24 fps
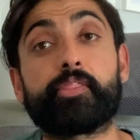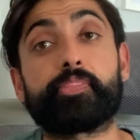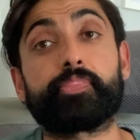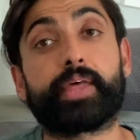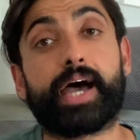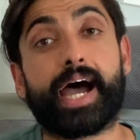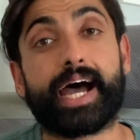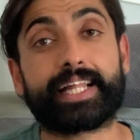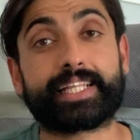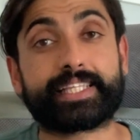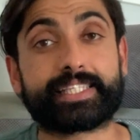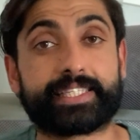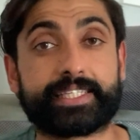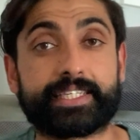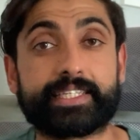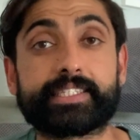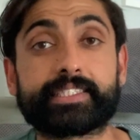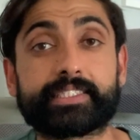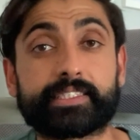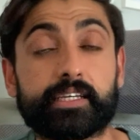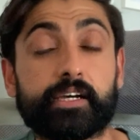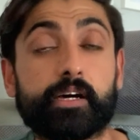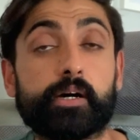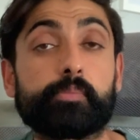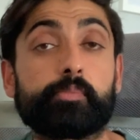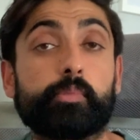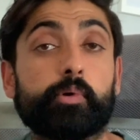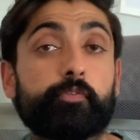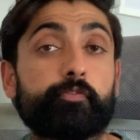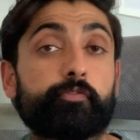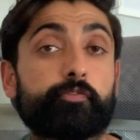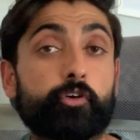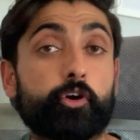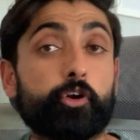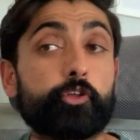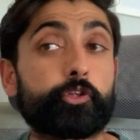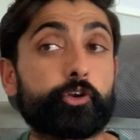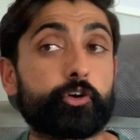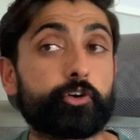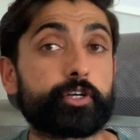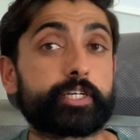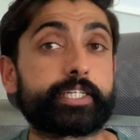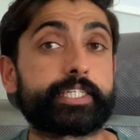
that system further